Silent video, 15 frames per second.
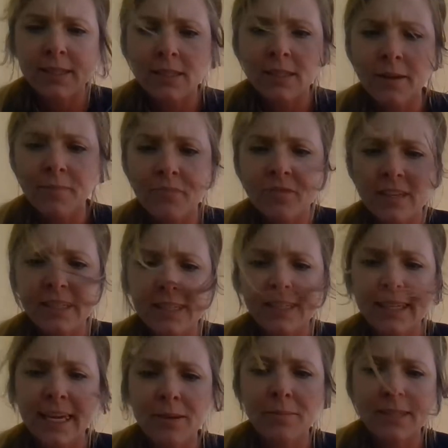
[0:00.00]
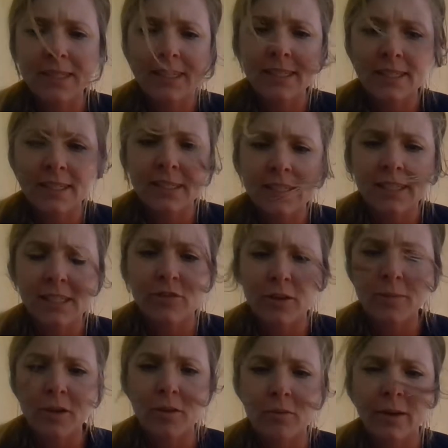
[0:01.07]
the same distance
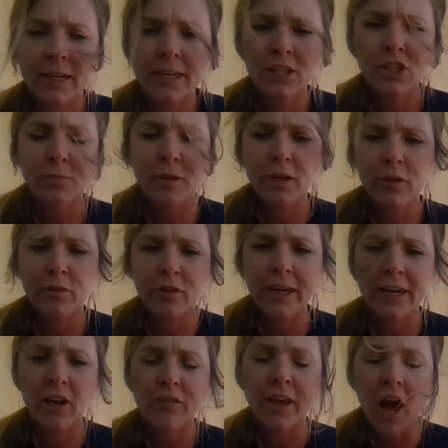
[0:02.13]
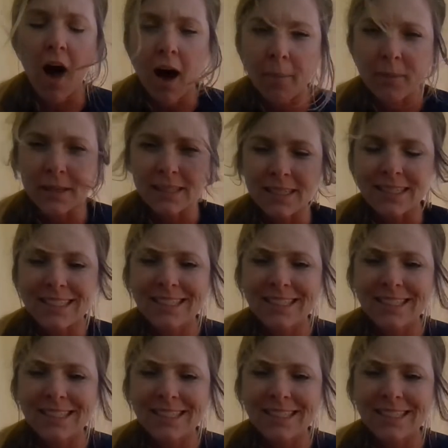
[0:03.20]
from the ridge, but over here on the opposite